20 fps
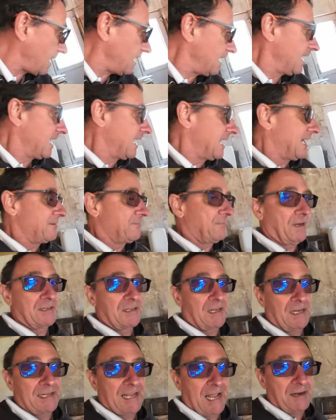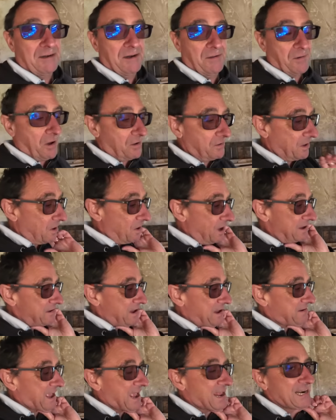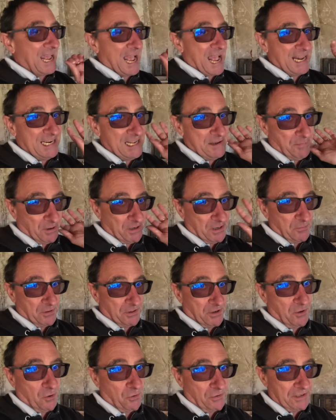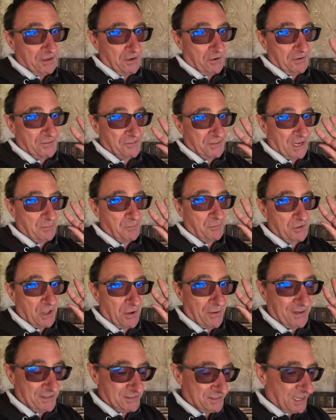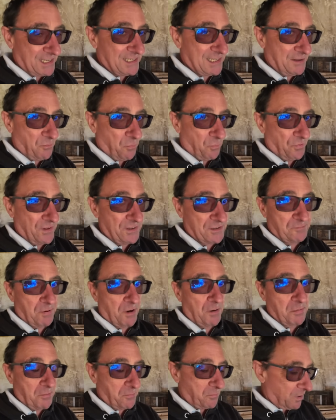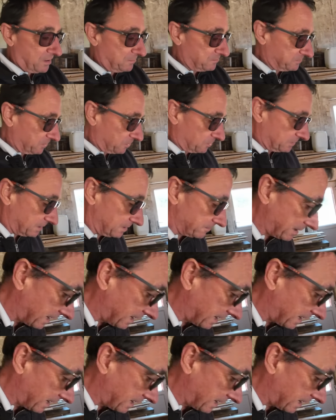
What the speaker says: again, anybody with an awning or a tent will know exactly this problem, what I'm talking